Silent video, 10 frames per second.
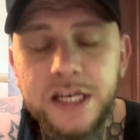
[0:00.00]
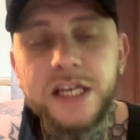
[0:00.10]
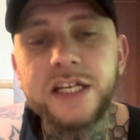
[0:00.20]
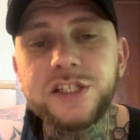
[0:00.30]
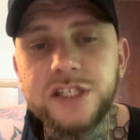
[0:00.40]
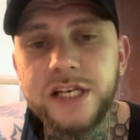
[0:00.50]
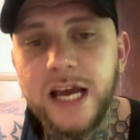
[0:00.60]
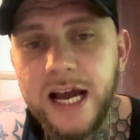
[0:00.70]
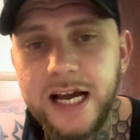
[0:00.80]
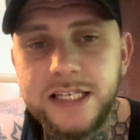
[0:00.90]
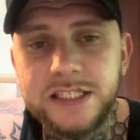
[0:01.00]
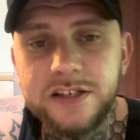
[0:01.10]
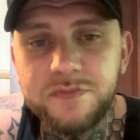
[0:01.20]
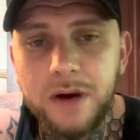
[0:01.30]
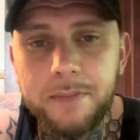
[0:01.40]
And she asked
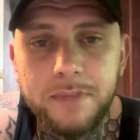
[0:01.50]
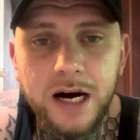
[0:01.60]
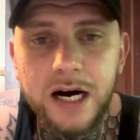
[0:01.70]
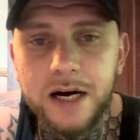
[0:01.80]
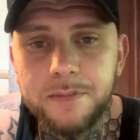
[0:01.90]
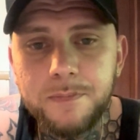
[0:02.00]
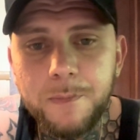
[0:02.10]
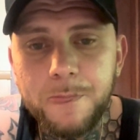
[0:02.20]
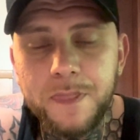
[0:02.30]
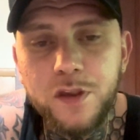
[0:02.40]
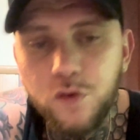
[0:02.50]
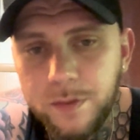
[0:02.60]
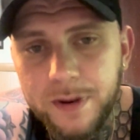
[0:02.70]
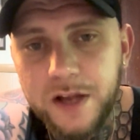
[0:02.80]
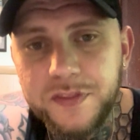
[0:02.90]
if my mom knew
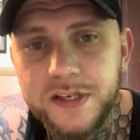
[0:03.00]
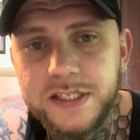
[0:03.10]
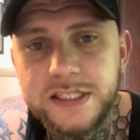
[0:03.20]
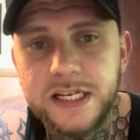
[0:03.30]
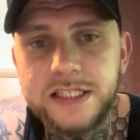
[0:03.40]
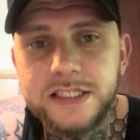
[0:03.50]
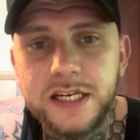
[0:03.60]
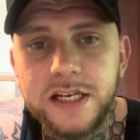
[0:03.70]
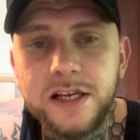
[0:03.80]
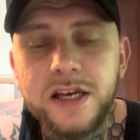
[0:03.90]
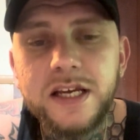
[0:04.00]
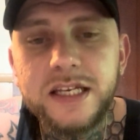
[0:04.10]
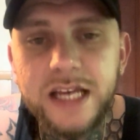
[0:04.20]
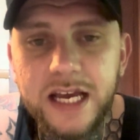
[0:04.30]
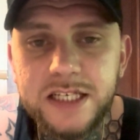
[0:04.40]
about this. And I said,
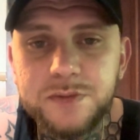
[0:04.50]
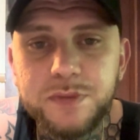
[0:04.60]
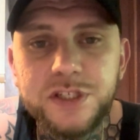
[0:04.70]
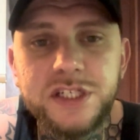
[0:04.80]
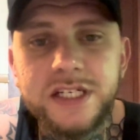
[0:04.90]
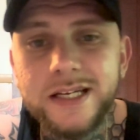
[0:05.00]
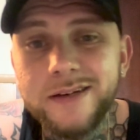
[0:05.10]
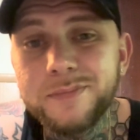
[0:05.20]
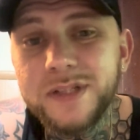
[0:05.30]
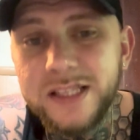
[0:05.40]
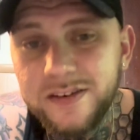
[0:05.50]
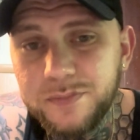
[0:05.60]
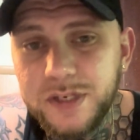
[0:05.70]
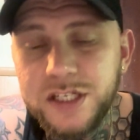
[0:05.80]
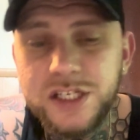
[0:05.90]
yes, but she didn't believe
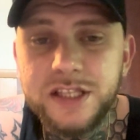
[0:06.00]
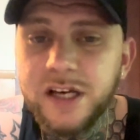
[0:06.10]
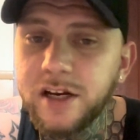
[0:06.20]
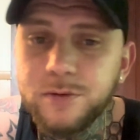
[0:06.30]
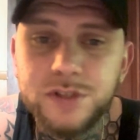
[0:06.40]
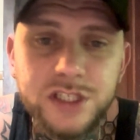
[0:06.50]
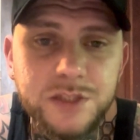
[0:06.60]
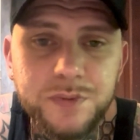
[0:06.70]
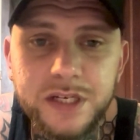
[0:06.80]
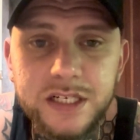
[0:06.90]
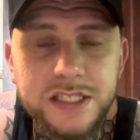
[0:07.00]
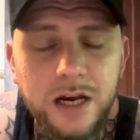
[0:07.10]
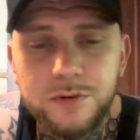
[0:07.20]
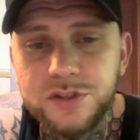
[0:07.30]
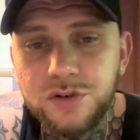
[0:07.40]
me. She thought it was just because I
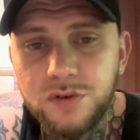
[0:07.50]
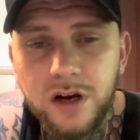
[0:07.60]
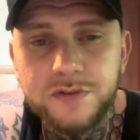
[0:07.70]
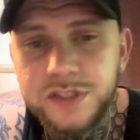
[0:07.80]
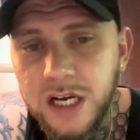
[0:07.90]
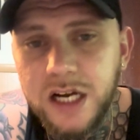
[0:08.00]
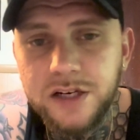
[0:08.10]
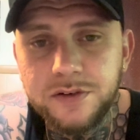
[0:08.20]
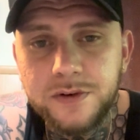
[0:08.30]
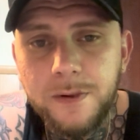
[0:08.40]
was a rough child.